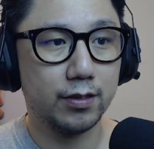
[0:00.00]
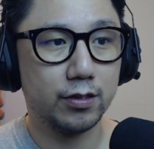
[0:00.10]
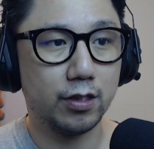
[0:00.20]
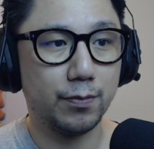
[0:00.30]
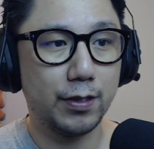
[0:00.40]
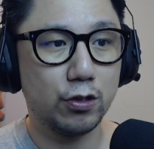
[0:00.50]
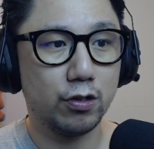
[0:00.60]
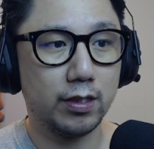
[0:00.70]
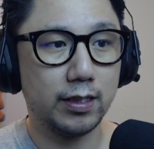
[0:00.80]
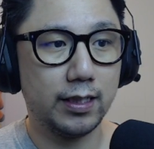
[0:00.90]
So make
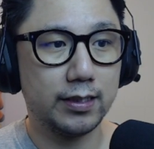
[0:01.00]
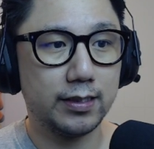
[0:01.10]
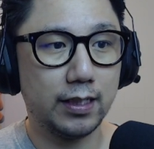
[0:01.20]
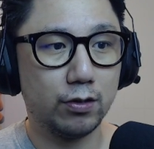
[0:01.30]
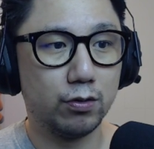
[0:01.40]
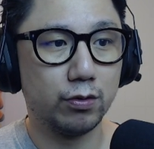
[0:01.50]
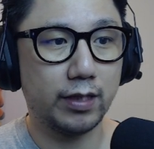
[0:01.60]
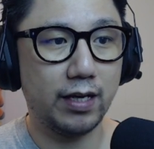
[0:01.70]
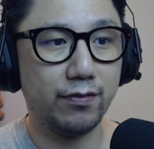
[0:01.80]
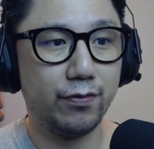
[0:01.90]
sure it's set to
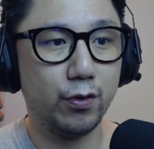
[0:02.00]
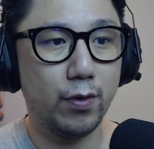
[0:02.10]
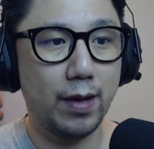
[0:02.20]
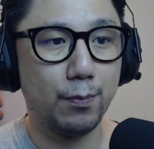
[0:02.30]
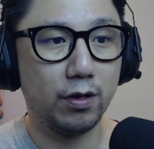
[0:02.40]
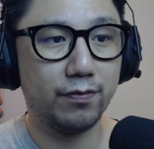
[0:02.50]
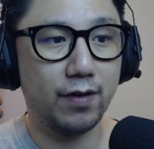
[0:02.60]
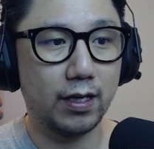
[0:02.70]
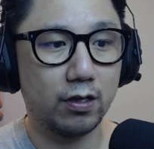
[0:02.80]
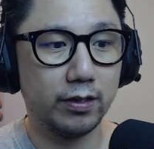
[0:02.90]
can view and
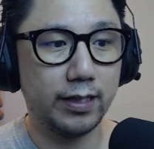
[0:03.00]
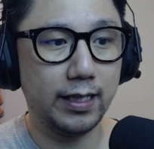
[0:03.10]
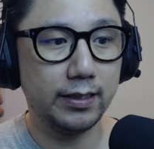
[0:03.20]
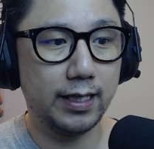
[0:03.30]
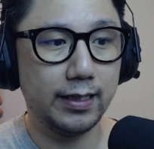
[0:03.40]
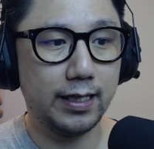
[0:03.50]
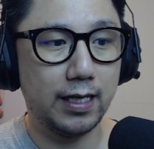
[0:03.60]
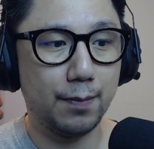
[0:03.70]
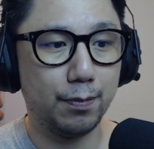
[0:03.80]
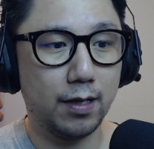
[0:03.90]
modify content, and then
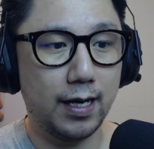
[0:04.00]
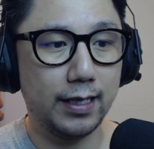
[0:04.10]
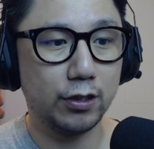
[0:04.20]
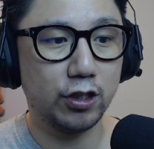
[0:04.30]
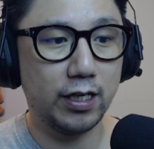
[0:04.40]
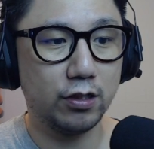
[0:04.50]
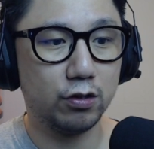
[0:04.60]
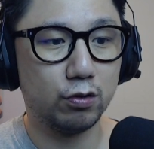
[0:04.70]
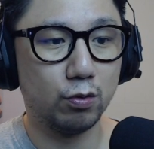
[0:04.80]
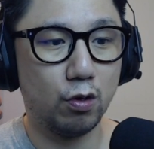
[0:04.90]
apply changes
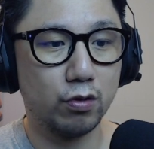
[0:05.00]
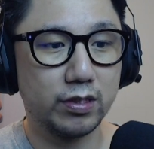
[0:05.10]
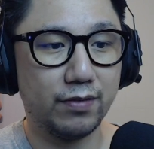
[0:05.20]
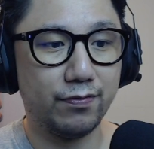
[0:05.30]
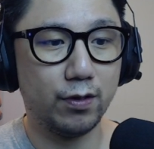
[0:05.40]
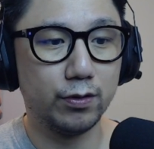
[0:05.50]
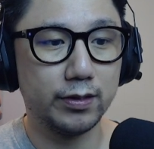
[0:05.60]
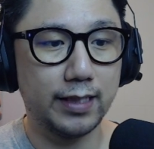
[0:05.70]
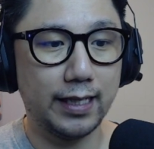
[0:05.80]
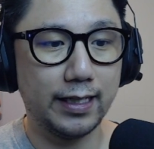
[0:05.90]
to all
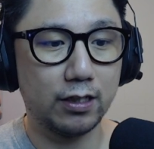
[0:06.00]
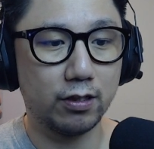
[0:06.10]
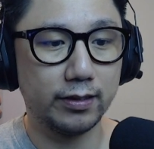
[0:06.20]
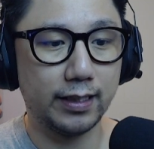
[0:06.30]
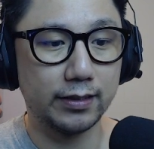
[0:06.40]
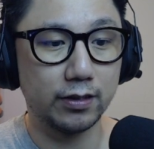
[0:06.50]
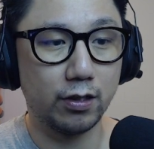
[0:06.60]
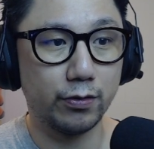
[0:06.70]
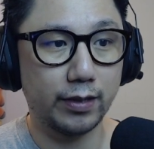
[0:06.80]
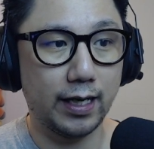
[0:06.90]
subfolders and their contents.
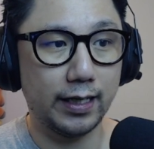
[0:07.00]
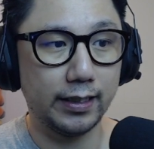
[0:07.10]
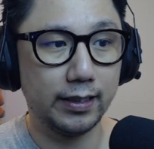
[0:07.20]
Okay.